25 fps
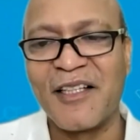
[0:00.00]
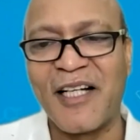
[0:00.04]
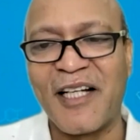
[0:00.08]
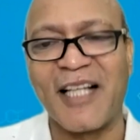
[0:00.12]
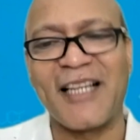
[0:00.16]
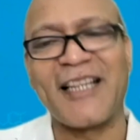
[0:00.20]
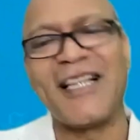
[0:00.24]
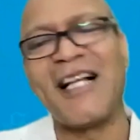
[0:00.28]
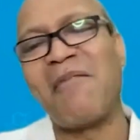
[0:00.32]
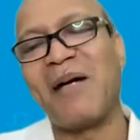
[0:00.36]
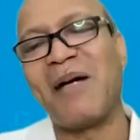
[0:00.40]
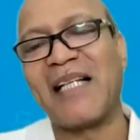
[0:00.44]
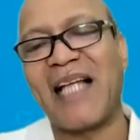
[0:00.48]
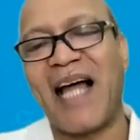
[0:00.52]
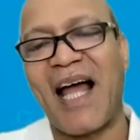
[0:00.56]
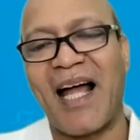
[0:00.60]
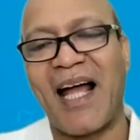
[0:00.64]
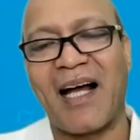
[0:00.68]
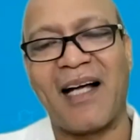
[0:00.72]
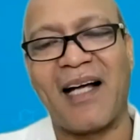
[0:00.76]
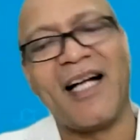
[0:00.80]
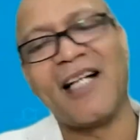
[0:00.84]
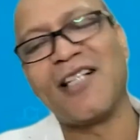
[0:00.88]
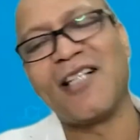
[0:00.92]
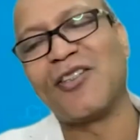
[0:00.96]
Kitna maza
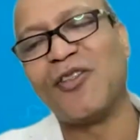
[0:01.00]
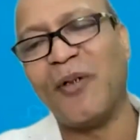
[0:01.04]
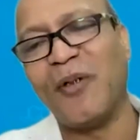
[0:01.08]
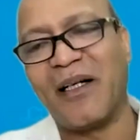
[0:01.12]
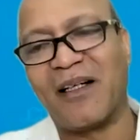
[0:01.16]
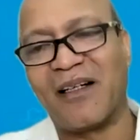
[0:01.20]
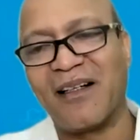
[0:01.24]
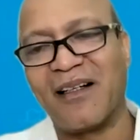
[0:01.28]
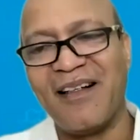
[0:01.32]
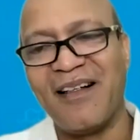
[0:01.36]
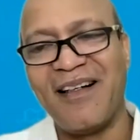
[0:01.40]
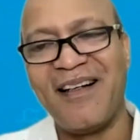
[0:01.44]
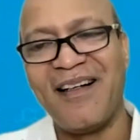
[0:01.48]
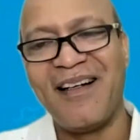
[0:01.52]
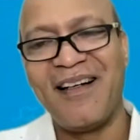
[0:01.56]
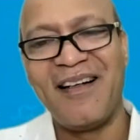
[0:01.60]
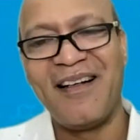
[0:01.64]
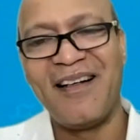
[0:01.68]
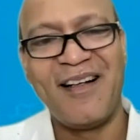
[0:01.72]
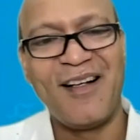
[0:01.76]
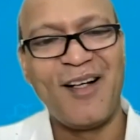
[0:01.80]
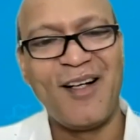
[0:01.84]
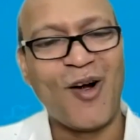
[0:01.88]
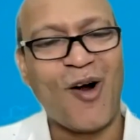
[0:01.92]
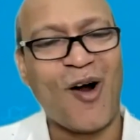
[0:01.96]
aayega? Let's do it.
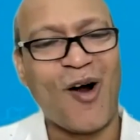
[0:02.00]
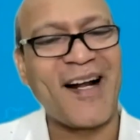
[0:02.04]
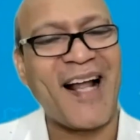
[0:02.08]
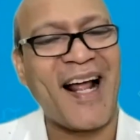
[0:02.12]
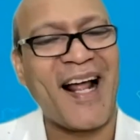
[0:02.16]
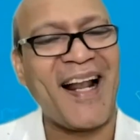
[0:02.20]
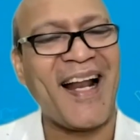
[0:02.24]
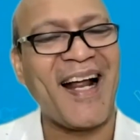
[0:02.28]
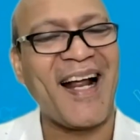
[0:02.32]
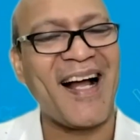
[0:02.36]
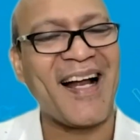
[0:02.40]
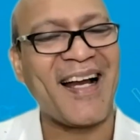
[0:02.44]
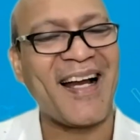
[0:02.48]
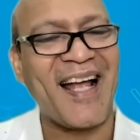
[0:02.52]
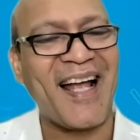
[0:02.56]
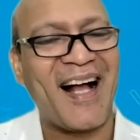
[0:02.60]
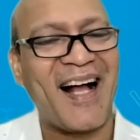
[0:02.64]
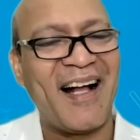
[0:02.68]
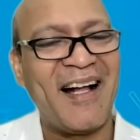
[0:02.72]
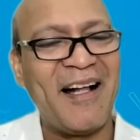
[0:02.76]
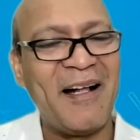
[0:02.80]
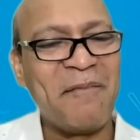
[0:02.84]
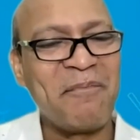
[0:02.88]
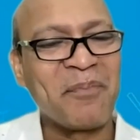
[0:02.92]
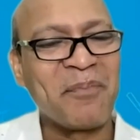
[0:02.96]
Aur darne ka
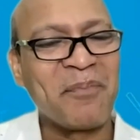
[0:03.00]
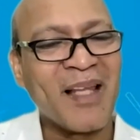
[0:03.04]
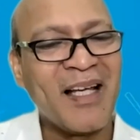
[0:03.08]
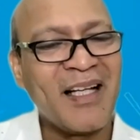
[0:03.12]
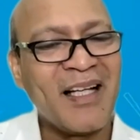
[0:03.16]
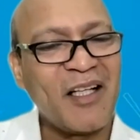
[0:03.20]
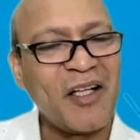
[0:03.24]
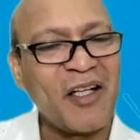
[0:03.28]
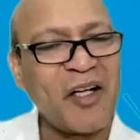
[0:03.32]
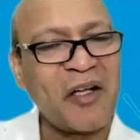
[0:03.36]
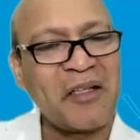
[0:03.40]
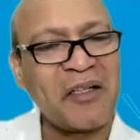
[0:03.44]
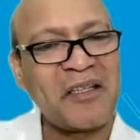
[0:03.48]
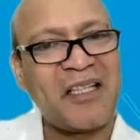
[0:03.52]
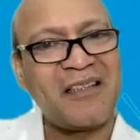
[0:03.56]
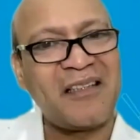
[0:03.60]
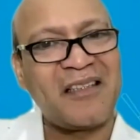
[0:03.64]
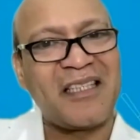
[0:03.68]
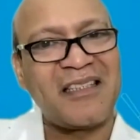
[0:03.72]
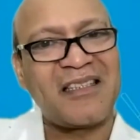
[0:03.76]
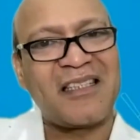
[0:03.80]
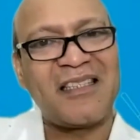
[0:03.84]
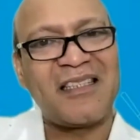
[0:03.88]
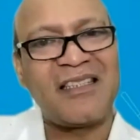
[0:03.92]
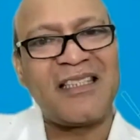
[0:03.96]
kya? You know,
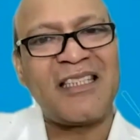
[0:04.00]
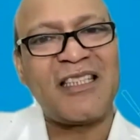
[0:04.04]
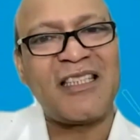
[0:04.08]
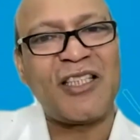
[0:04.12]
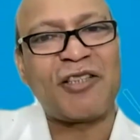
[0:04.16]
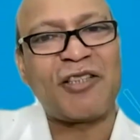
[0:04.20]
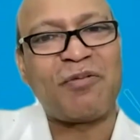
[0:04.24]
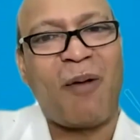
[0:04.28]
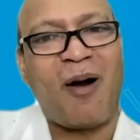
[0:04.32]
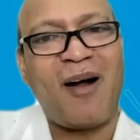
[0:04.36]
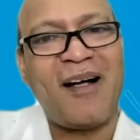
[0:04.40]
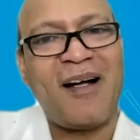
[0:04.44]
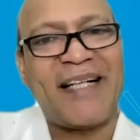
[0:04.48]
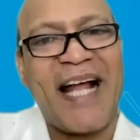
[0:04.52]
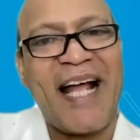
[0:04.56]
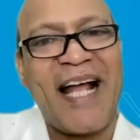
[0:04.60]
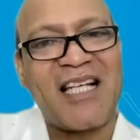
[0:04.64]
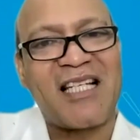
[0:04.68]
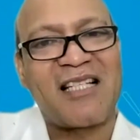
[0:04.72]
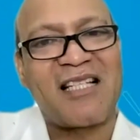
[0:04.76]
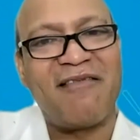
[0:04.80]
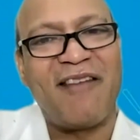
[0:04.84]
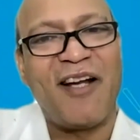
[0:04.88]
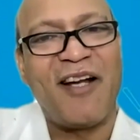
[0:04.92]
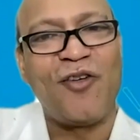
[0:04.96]
this is a small
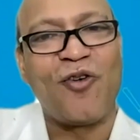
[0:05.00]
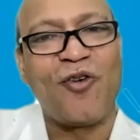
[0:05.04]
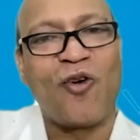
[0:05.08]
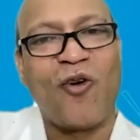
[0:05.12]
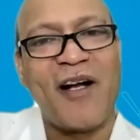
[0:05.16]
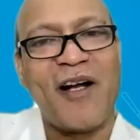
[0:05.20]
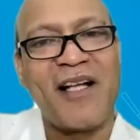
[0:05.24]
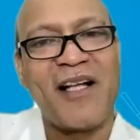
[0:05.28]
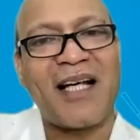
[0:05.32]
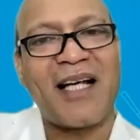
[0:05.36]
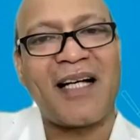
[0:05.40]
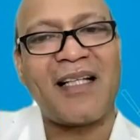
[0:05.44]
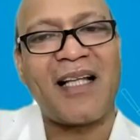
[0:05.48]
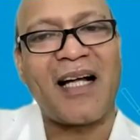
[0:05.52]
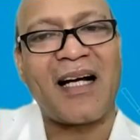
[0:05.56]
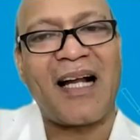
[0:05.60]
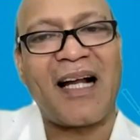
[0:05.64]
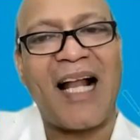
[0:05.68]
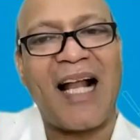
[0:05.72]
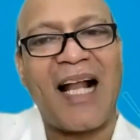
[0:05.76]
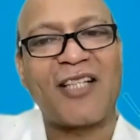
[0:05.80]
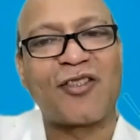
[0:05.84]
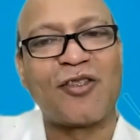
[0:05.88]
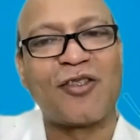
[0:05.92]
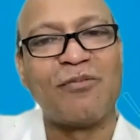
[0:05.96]
test. When you go inside the
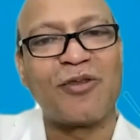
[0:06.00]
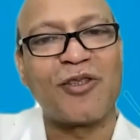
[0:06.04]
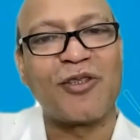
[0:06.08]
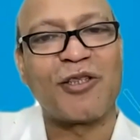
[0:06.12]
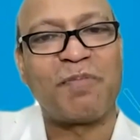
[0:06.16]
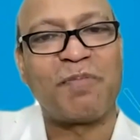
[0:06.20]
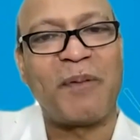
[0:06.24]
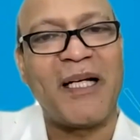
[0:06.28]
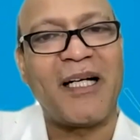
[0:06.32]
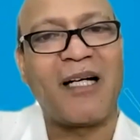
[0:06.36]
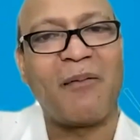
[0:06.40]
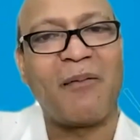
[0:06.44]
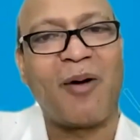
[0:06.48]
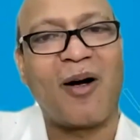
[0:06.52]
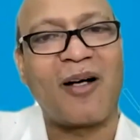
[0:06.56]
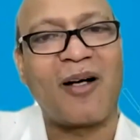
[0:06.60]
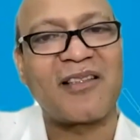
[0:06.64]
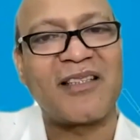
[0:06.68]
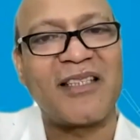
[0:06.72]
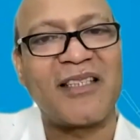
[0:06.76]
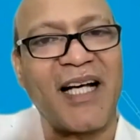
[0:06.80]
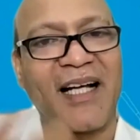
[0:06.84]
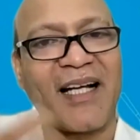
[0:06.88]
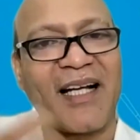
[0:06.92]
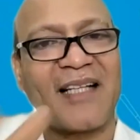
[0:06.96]
classroom to speak
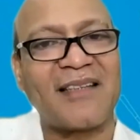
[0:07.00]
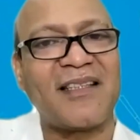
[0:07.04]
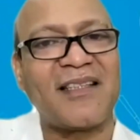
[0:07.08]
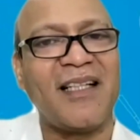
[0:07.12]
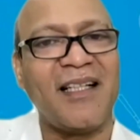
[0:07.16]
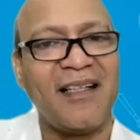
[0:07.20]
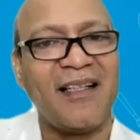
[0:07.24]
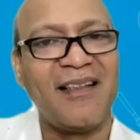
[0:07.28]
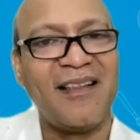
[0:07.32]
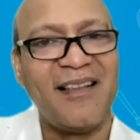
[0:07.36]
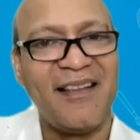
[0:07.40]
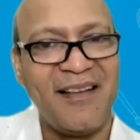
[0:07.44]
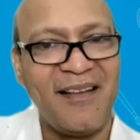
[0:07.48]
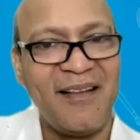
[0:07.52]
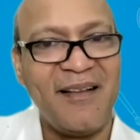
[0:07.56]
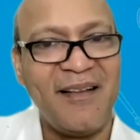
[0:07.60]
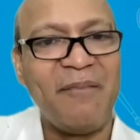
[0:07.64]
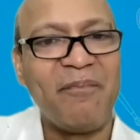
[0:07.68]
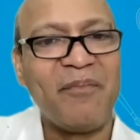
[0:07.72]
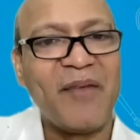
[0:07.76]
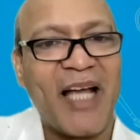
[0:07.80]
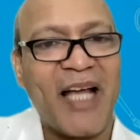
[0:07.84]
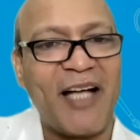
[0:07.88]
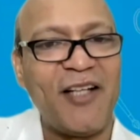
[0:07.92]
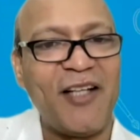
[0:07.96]
about CRSE
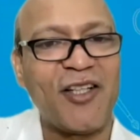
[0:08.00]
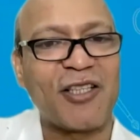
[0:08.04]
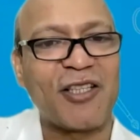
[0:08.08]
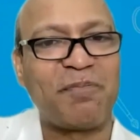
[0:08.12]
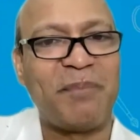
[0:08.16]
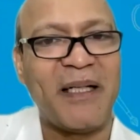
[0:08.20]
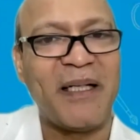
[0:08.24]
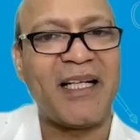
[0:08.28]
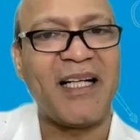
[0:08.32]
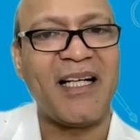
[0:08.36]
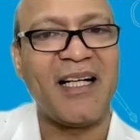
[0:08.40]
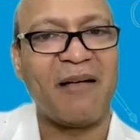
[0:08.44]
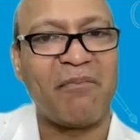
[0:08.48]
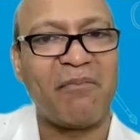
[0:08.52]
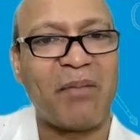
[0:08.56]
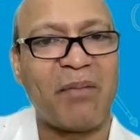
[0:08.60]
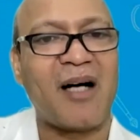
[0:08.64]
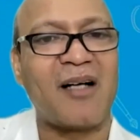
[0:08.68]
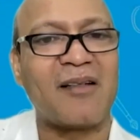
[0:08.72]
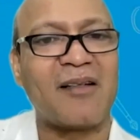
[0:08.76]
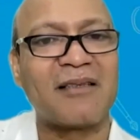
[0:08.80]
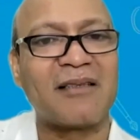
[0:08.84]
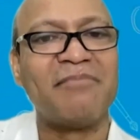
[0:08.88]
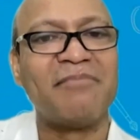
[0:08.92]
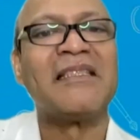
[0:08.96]
and you're speaking
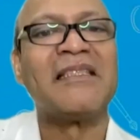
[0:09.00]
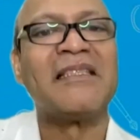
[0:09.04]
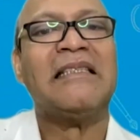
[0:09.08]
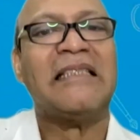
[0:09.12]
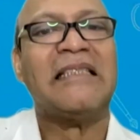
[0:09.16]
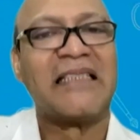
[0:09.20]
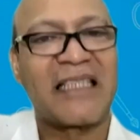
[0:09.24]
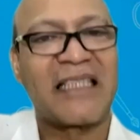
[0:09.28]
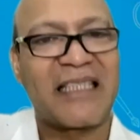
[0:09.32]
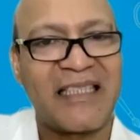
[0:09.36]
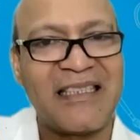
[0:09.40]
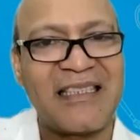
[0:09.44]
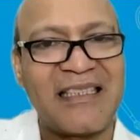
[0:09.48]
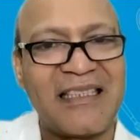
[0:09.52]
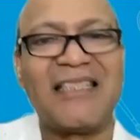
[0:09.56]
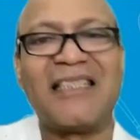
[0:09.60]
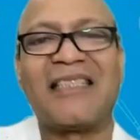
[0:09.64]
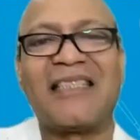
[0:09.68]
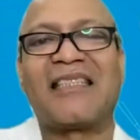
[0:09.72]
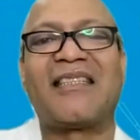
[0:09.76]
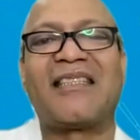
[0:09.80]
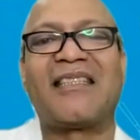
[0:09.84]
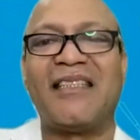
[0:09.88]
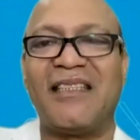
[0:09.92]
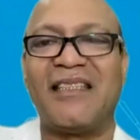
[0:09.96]
about
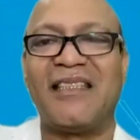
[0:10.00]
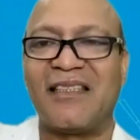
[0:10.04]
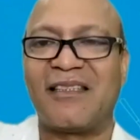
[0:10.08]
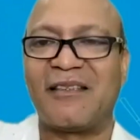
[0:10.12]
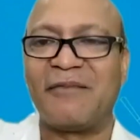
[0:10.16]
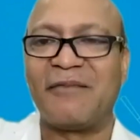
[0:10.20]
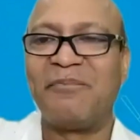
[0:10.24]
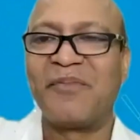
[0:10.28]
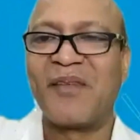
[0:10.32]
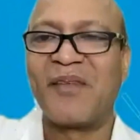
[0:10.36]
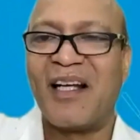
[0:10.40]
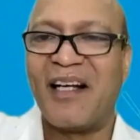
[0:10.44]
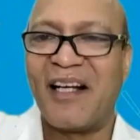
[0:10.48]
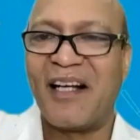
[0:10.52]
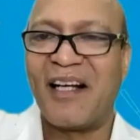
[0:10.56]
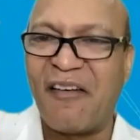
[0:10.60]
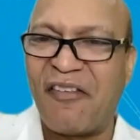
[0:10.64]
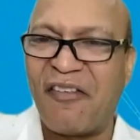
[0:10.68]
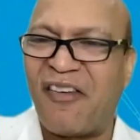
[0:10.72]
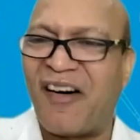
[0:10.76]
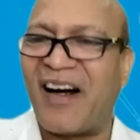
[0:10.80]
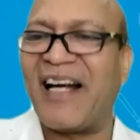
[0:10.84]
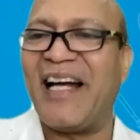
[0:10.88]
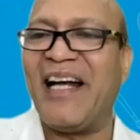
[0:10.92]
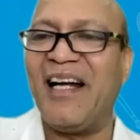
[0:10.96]
consistent,
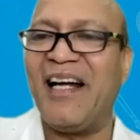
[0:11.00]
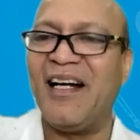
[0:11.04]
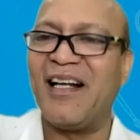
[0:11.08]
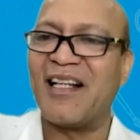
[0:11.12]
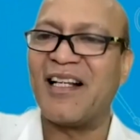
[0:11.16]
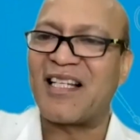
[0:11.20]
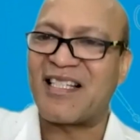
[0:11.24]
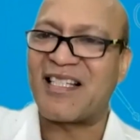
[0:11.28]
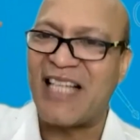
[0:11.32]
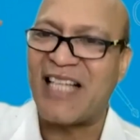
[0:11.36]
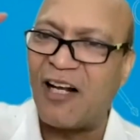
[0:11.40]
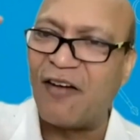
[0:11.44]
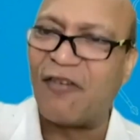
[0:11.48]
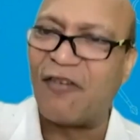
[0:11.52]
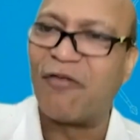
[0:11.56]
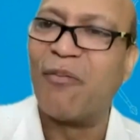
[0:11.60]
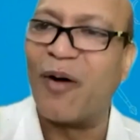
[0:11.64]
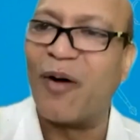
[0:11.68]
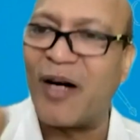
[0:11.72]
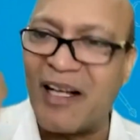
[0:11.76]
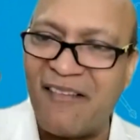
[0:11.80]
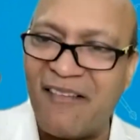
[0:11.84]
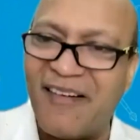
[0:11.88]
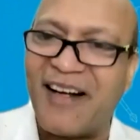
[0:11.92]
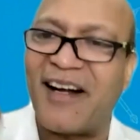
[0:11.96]
refined,
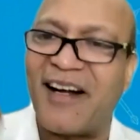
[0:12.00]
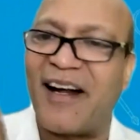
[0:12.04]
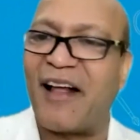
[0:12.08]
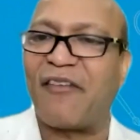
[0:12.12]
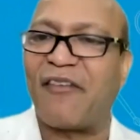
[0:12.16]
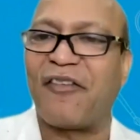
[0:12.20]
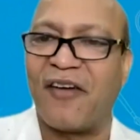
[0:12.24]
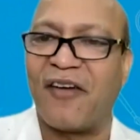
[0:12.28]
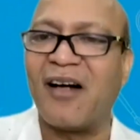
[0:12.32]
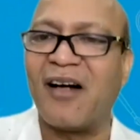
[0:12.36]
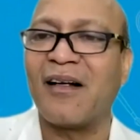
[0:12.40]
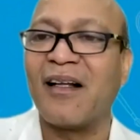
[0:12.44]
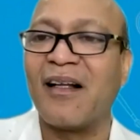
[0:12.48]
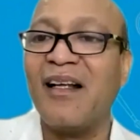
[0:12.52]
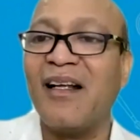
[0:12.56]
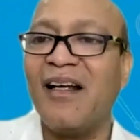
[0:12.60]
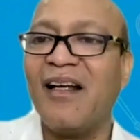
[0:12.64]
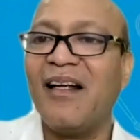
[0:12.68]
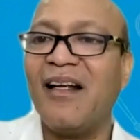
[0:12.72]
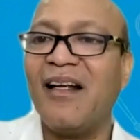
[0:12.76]
self-motivated effort,